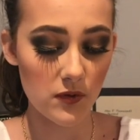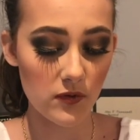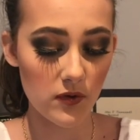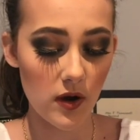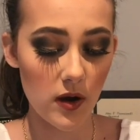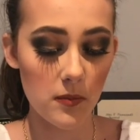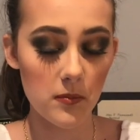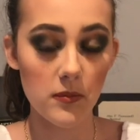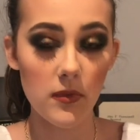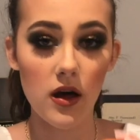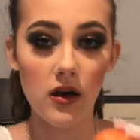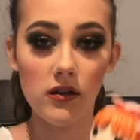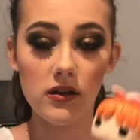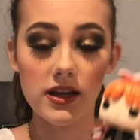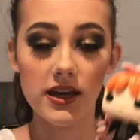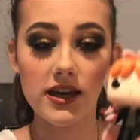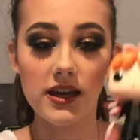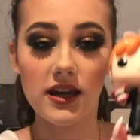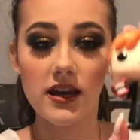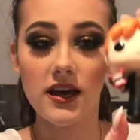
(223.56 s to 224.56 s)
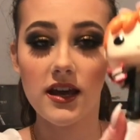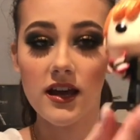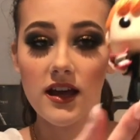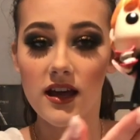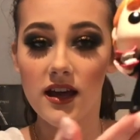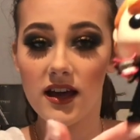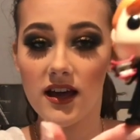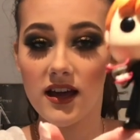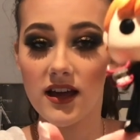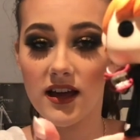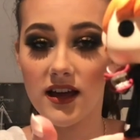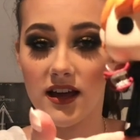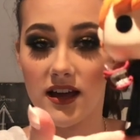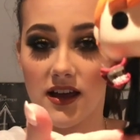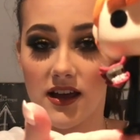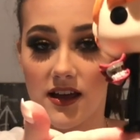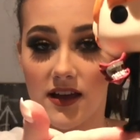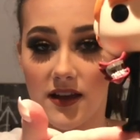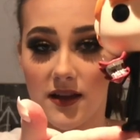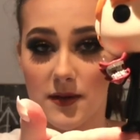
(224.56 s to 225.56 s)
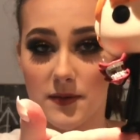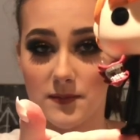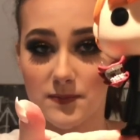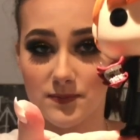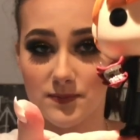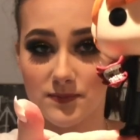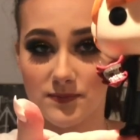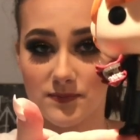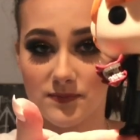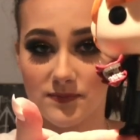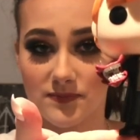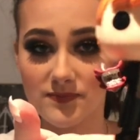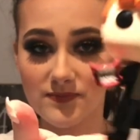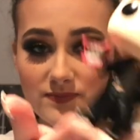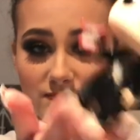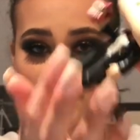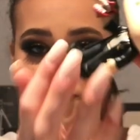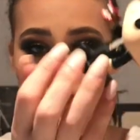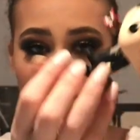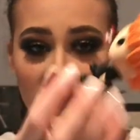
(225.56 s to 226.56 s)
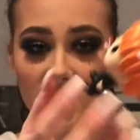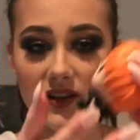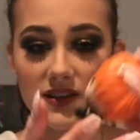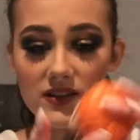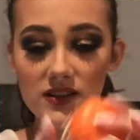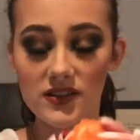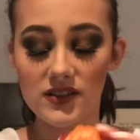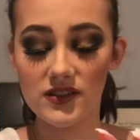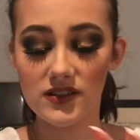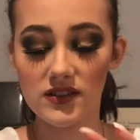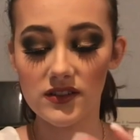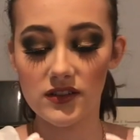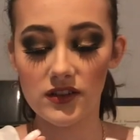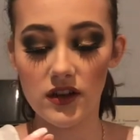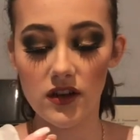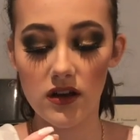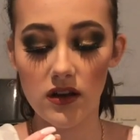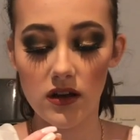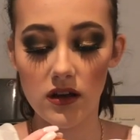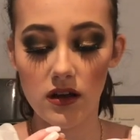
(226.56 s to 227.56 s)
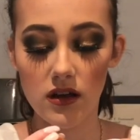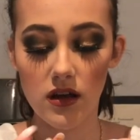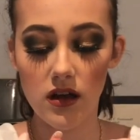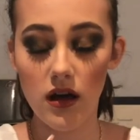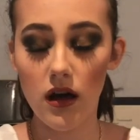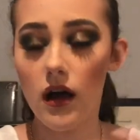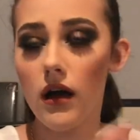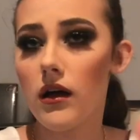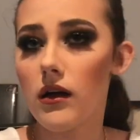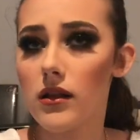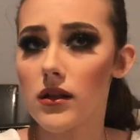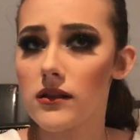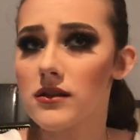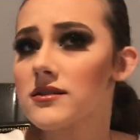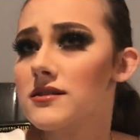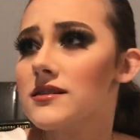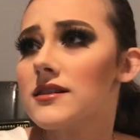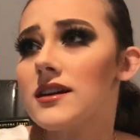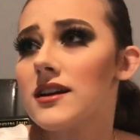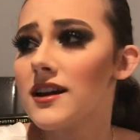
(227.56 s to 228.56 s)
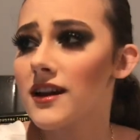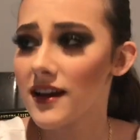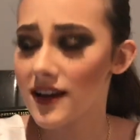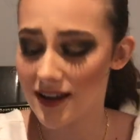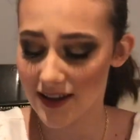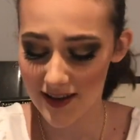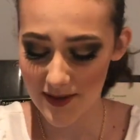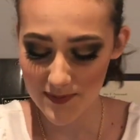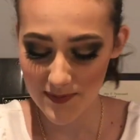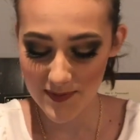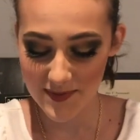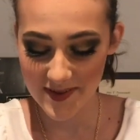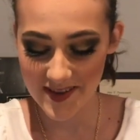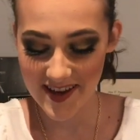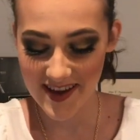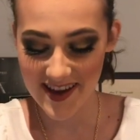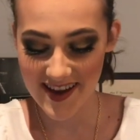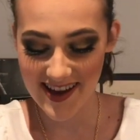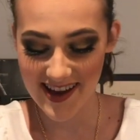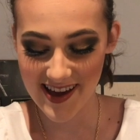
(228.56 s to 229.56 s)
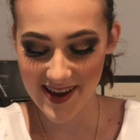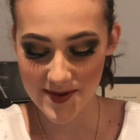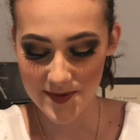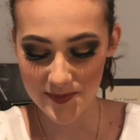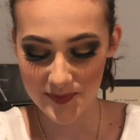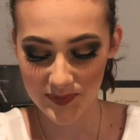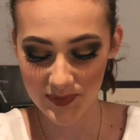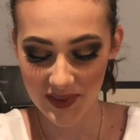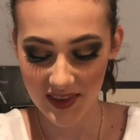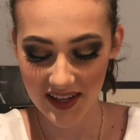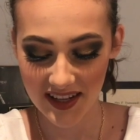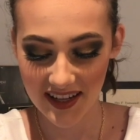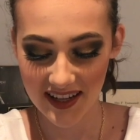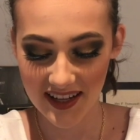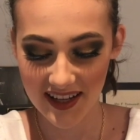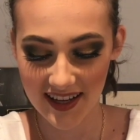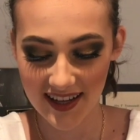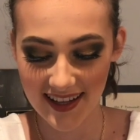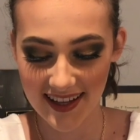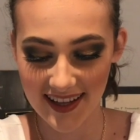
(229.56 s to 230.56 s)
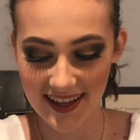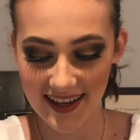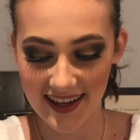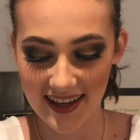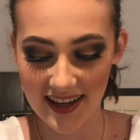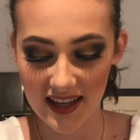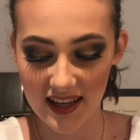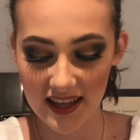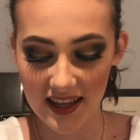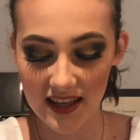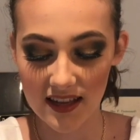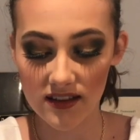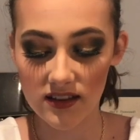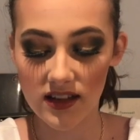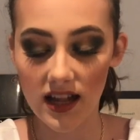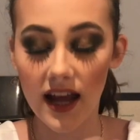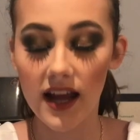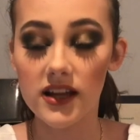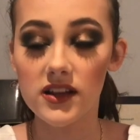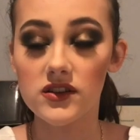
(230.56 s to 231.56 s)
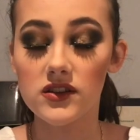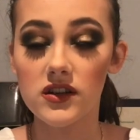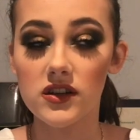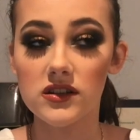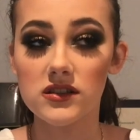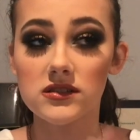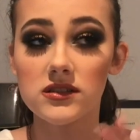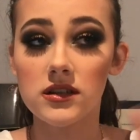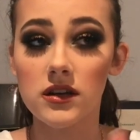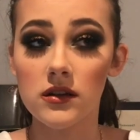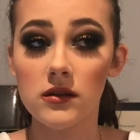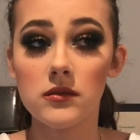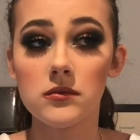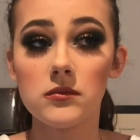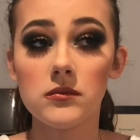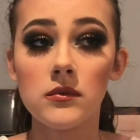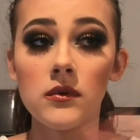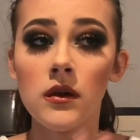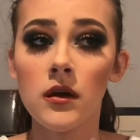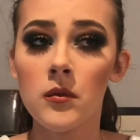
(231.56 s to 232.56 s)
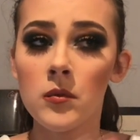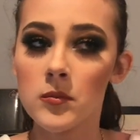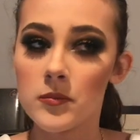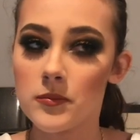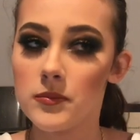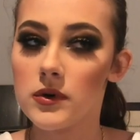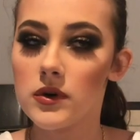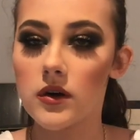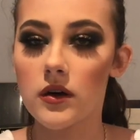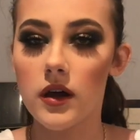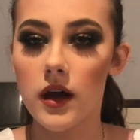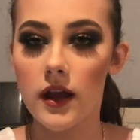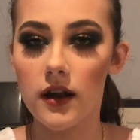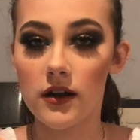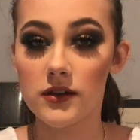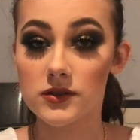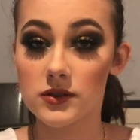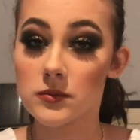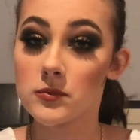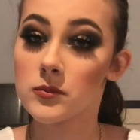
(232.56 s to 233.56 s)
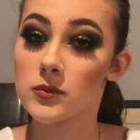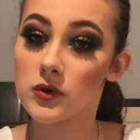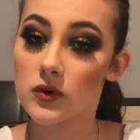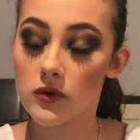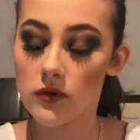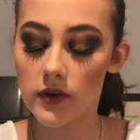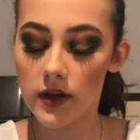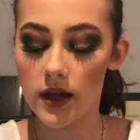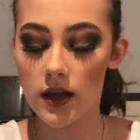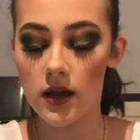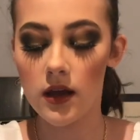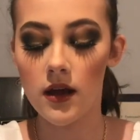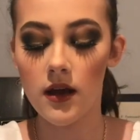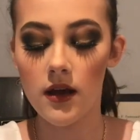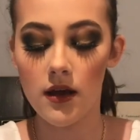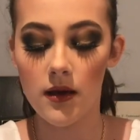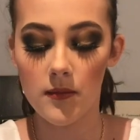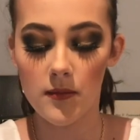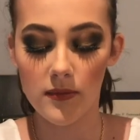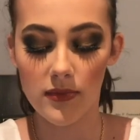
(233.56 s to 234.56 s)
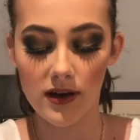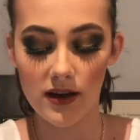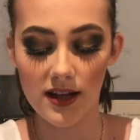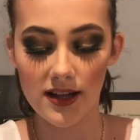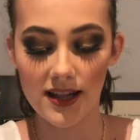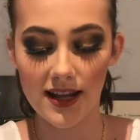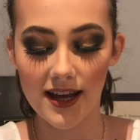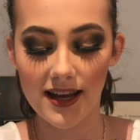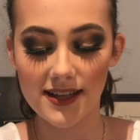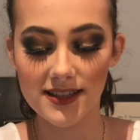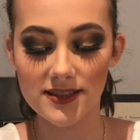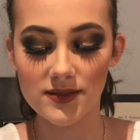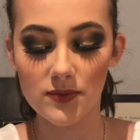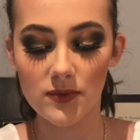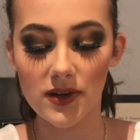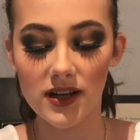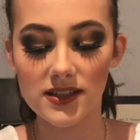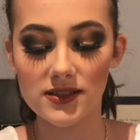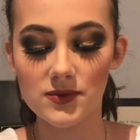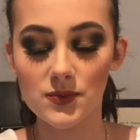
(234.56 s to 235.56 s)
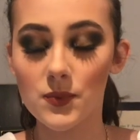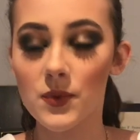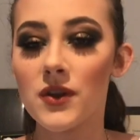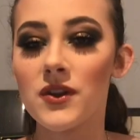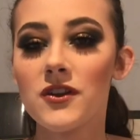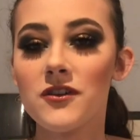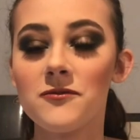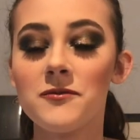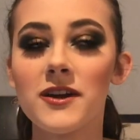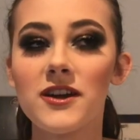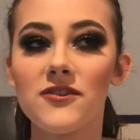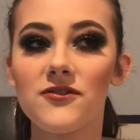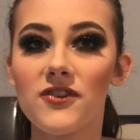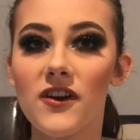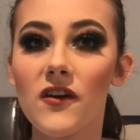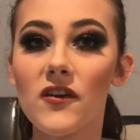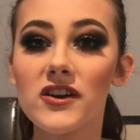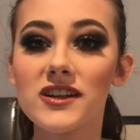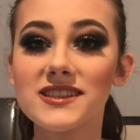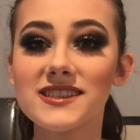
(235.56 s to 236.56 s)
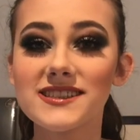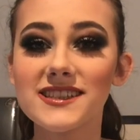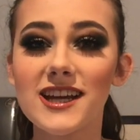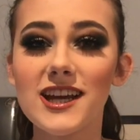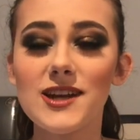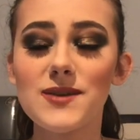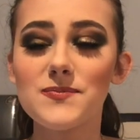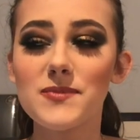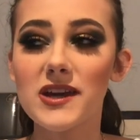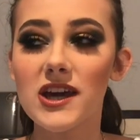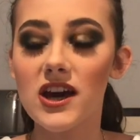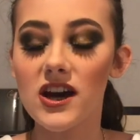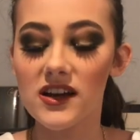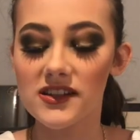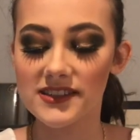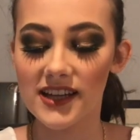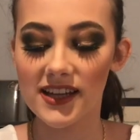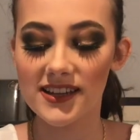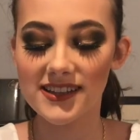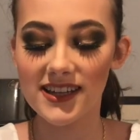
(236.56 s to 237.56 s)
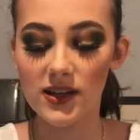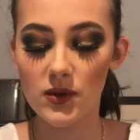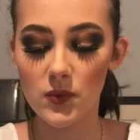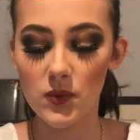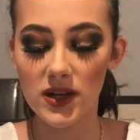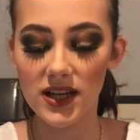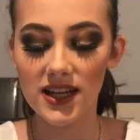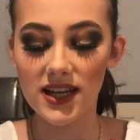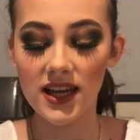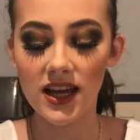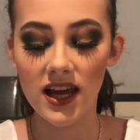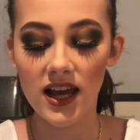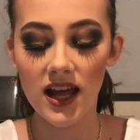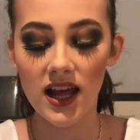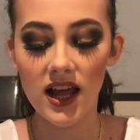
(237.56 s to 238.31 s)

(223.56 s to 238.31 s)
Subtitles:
from Molly the Aller in like the second book and also movie. But like, it was one of my favorite scenes because I didn't really